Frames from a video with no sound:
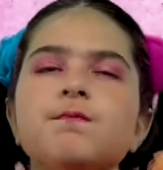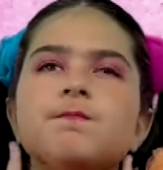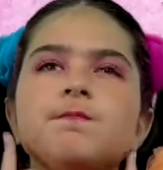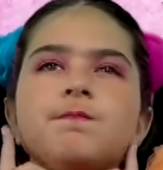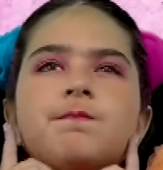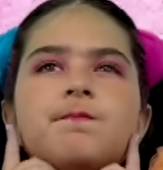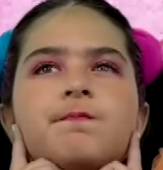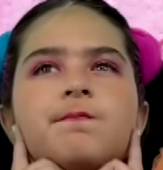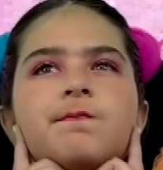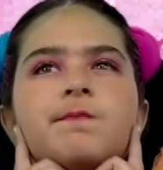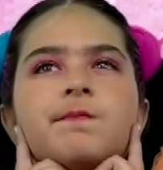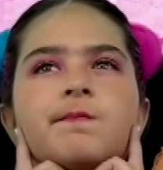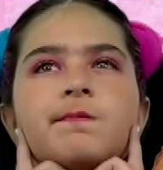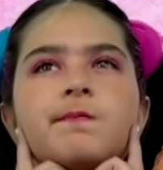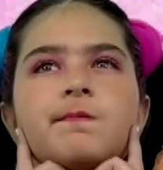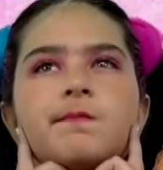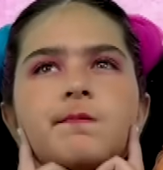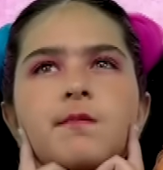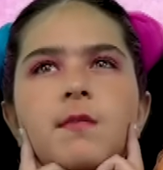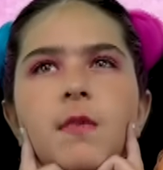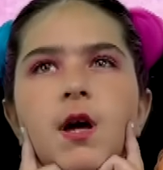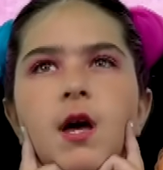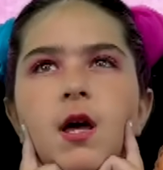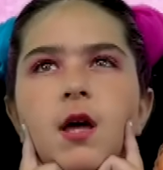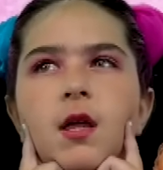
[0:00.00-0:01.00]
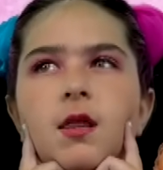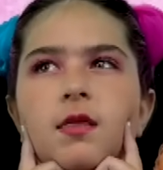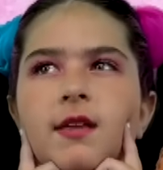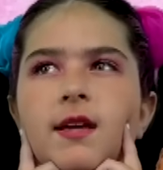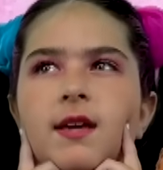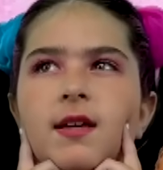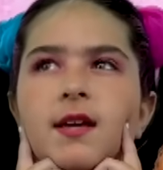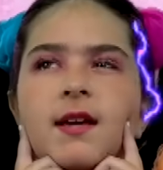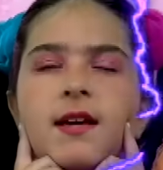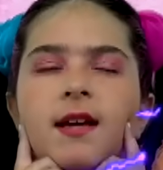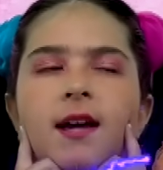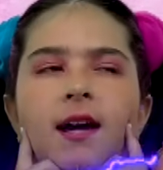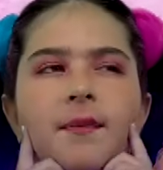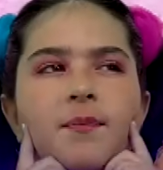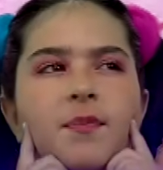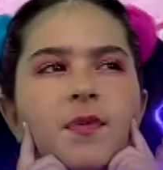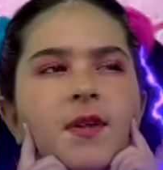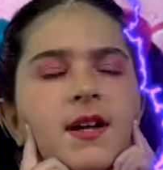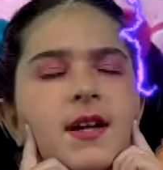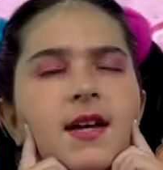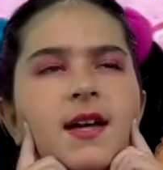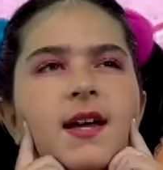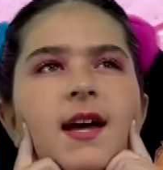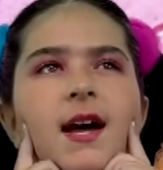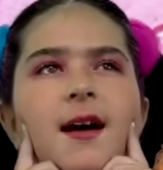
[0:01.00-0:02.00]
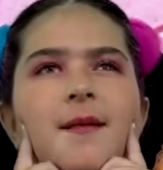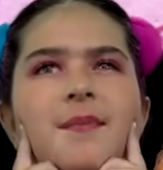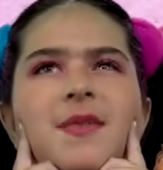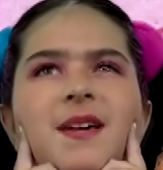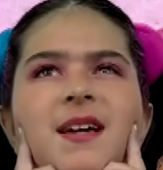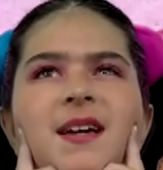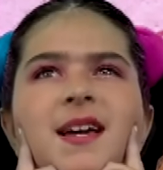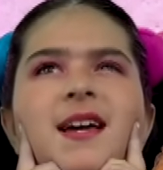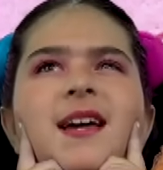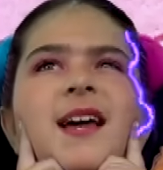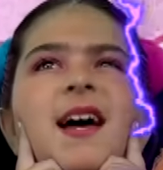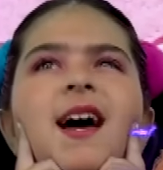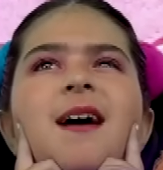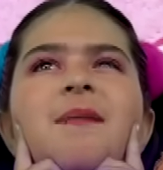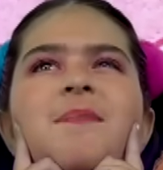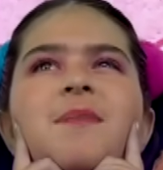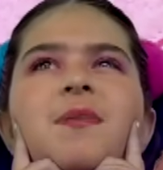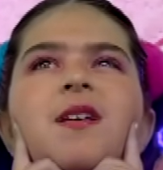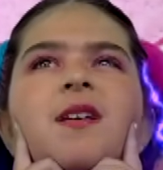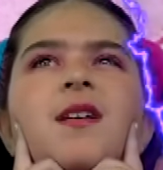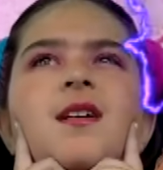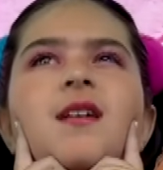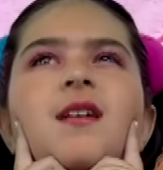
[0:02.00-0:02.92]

hmm, thinking cap, thinking cap, thinking cap,